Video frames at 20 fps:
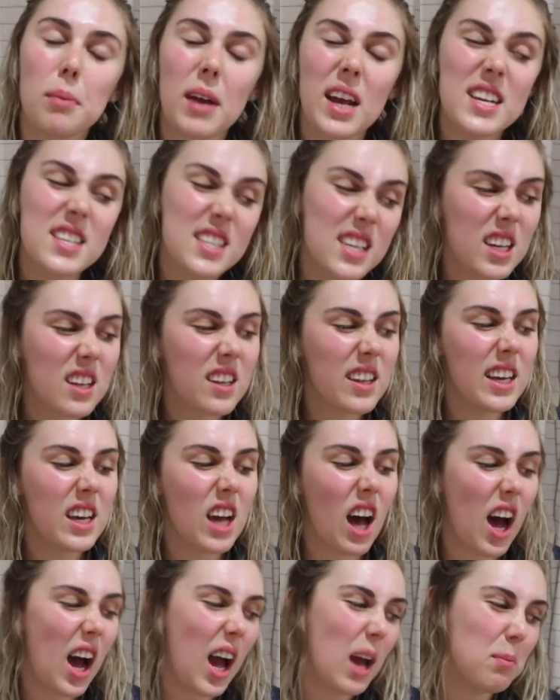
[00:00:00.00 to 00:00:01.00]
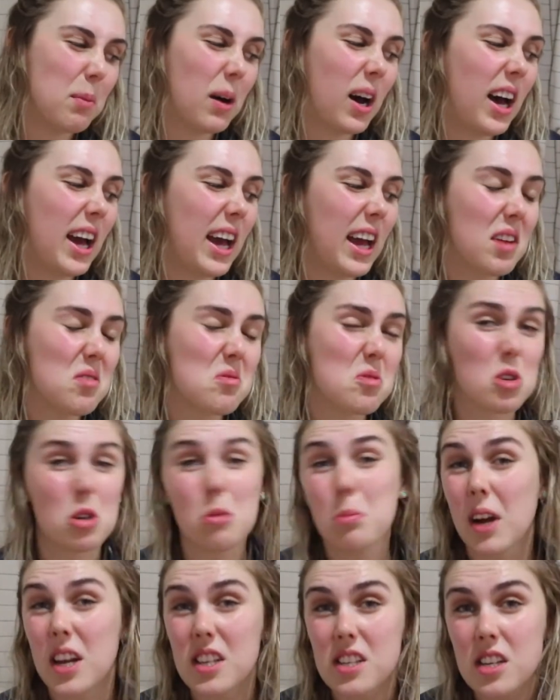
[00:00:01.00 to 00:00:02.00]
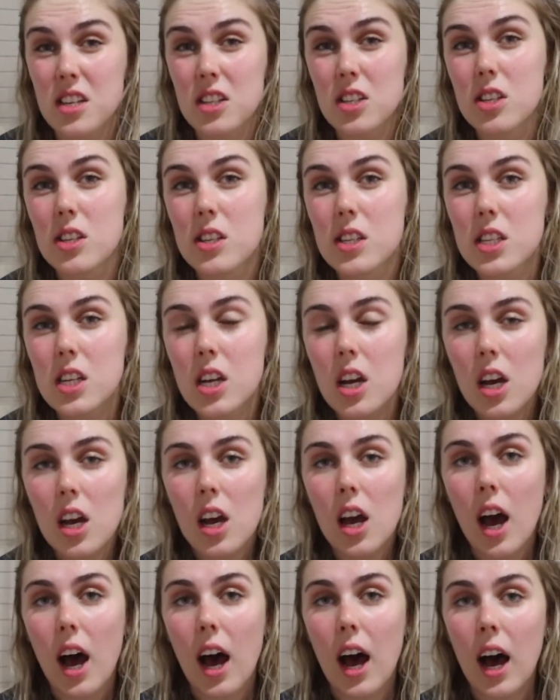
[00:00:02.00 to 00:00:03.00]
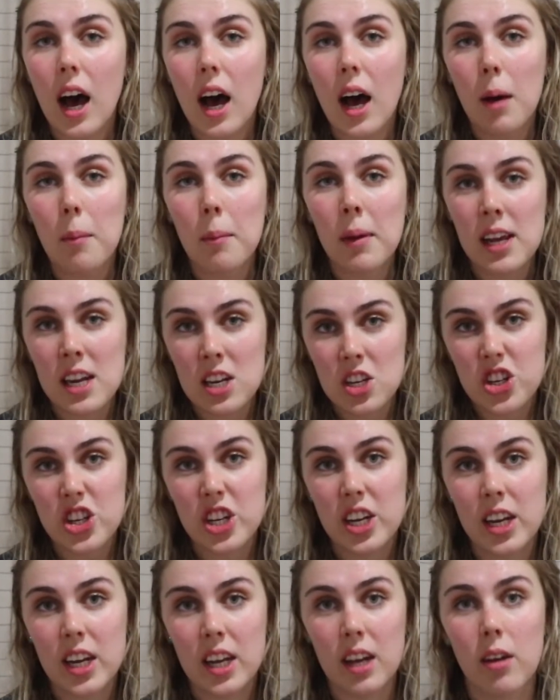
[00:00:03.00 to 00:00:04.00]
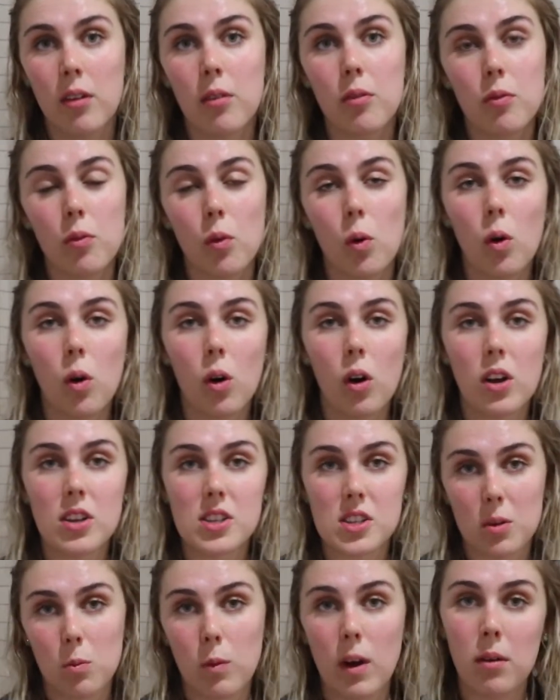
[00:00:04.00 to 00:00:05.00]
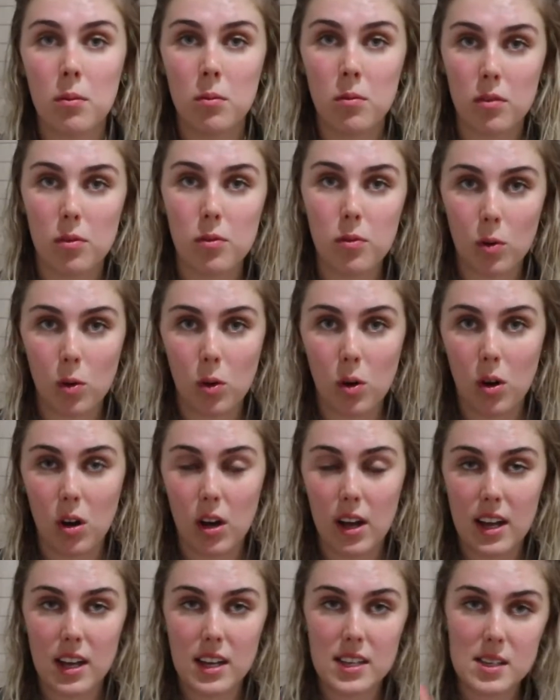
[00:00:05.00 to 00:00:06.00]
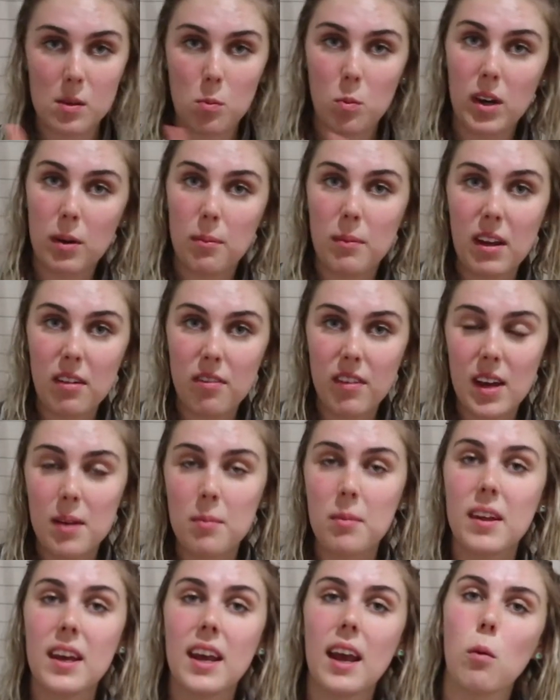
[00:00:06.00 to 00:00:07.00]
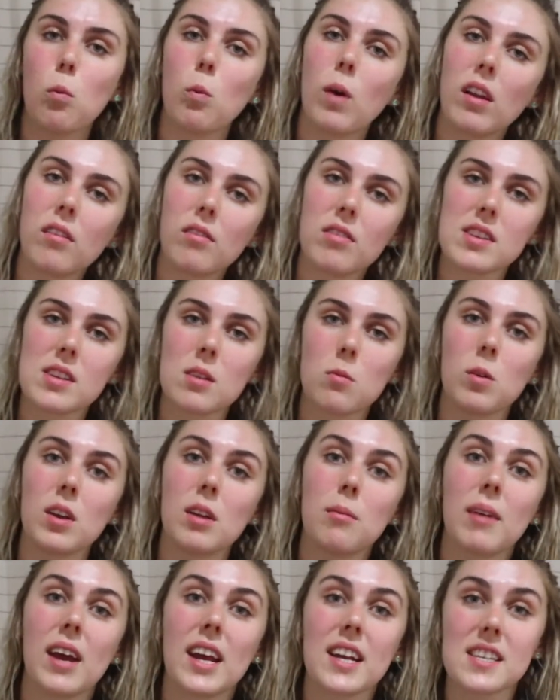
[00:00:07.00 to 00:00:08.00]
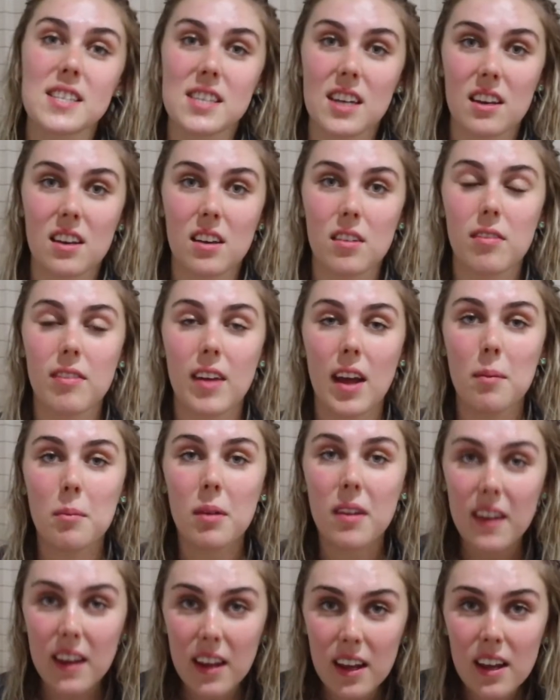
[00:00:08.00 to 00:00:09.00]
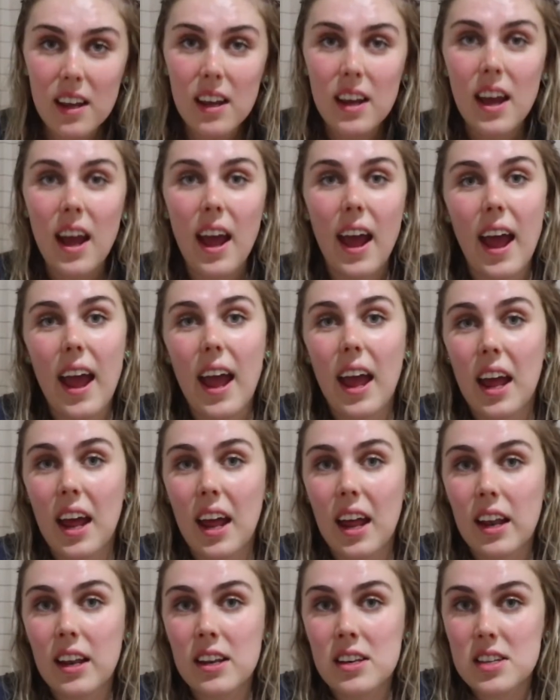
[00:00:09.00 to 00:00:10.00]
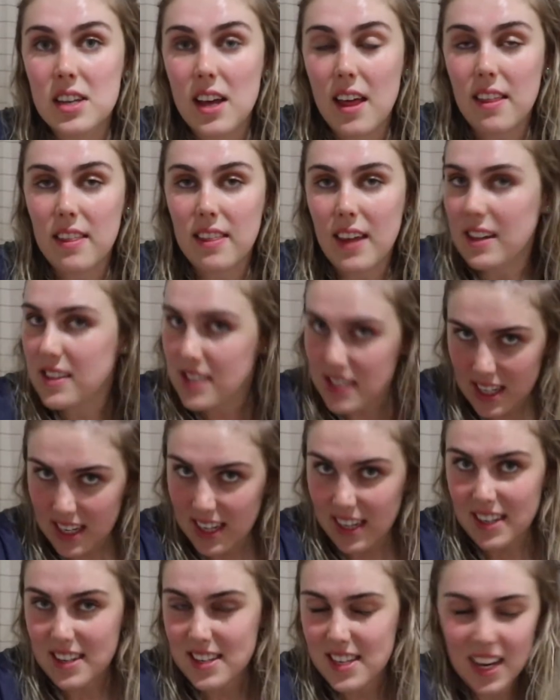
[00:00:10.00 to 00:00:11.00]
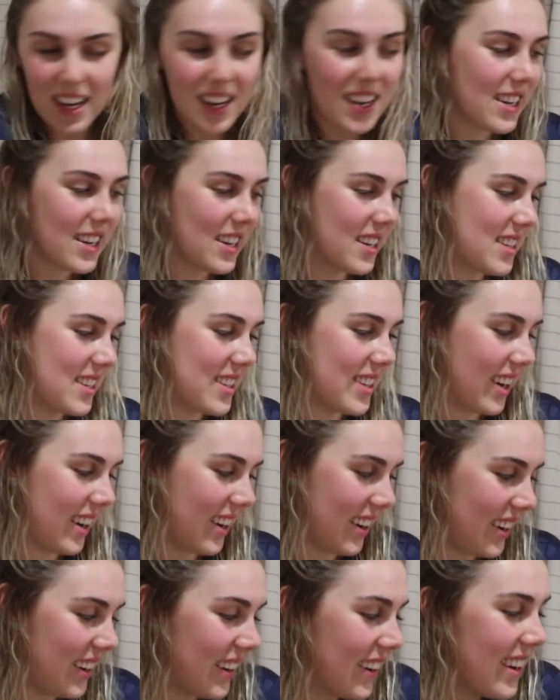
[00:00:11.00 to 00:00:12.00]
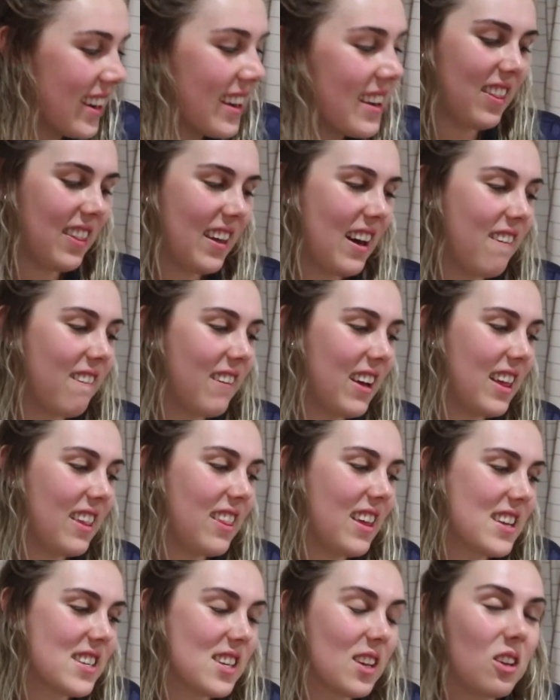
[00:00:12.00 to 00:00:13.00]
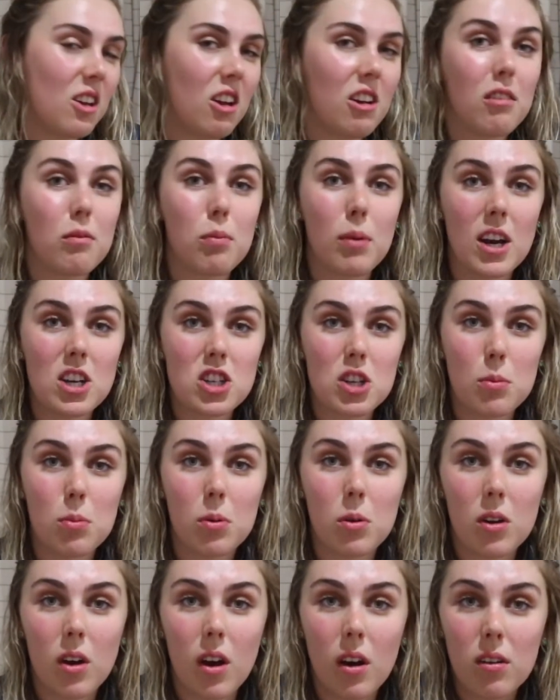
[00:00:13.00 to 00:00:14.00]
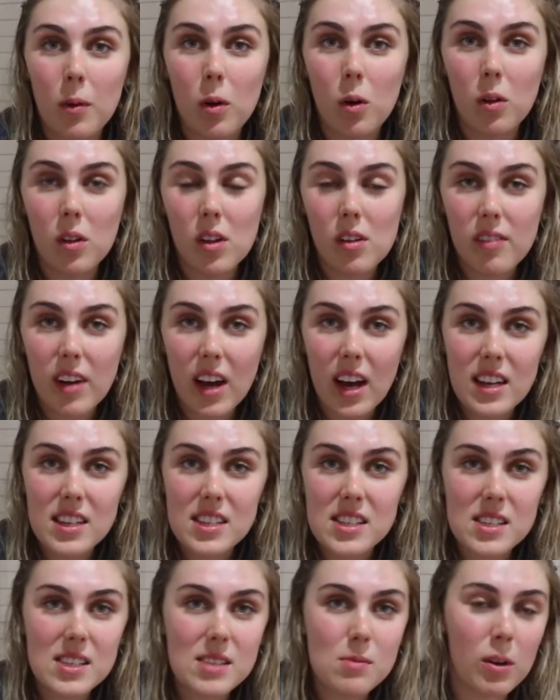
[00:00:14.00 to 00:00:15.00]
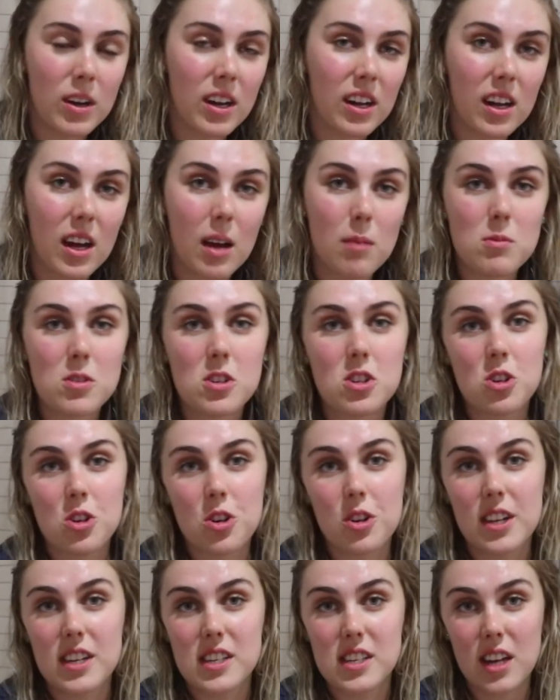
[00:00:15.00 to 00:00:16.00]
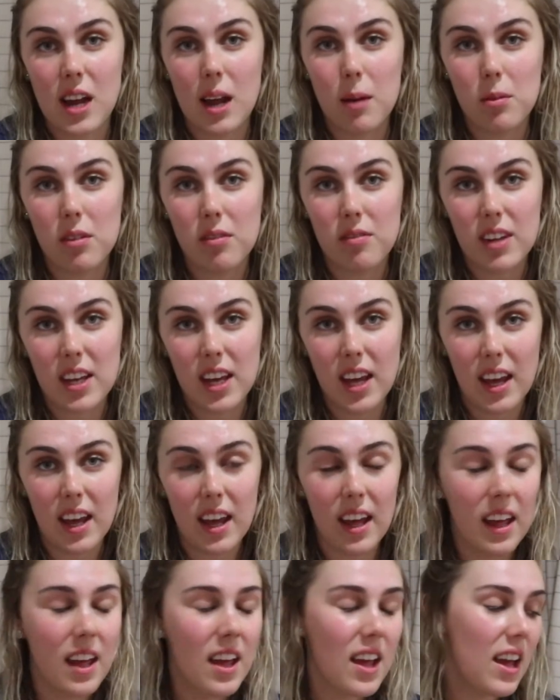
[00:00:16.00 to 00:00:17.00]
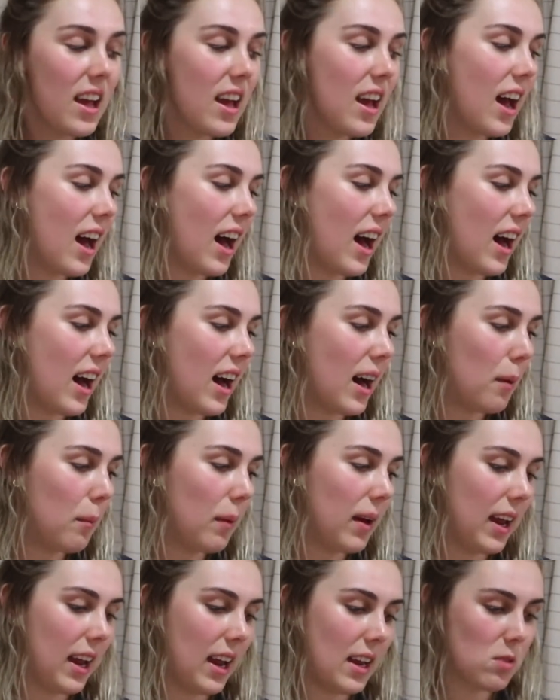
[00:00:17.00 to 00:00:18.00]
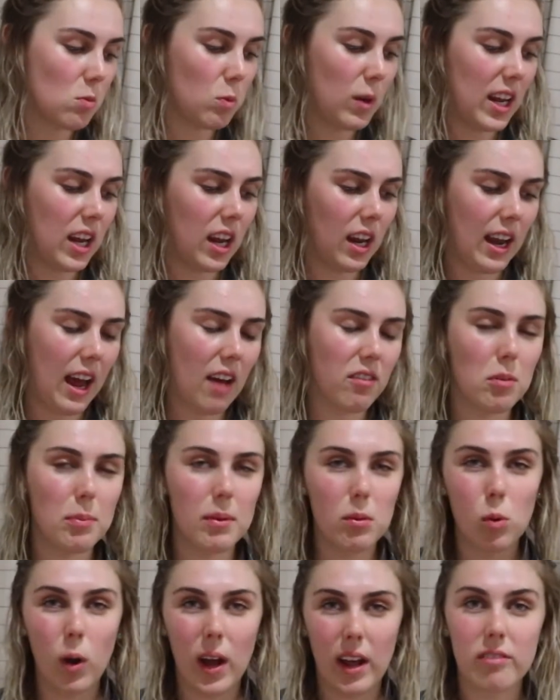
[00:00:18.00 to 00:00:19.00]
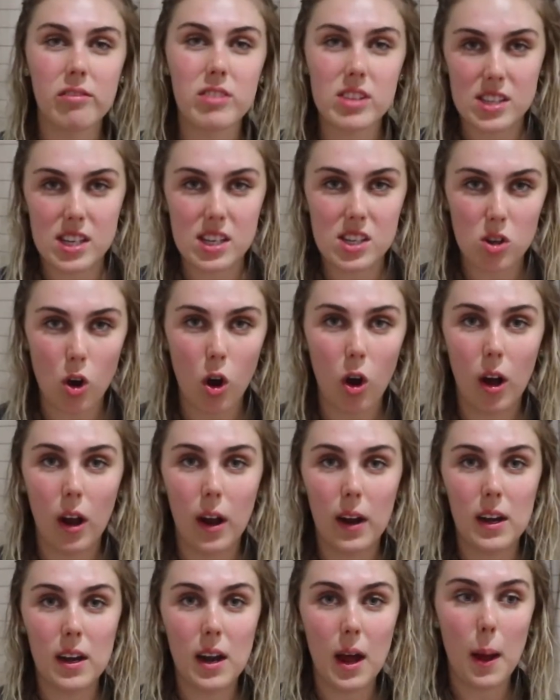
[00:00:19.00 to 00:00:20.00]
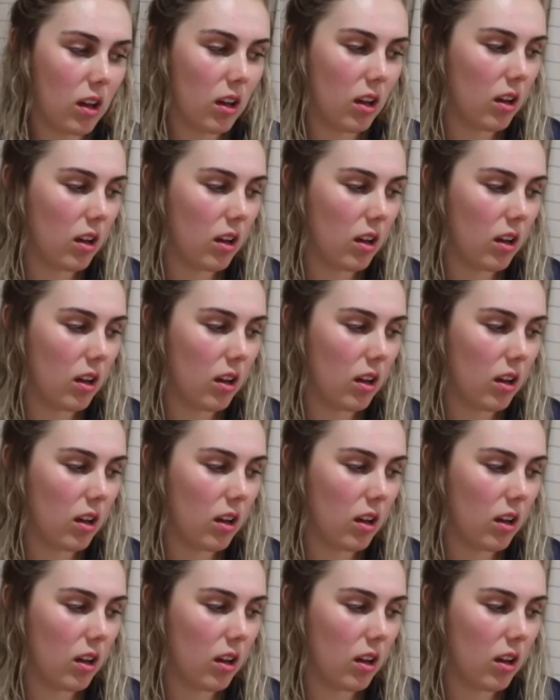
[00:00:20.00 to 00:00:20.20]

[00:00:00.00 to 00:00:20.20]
basically I buy two presents each year, one for someone in my family and one for someone in my extended family, and that's it. So that way there's a lot of pressure put off all of us when it comes to this time of year. And we can have a bit more emphasis on,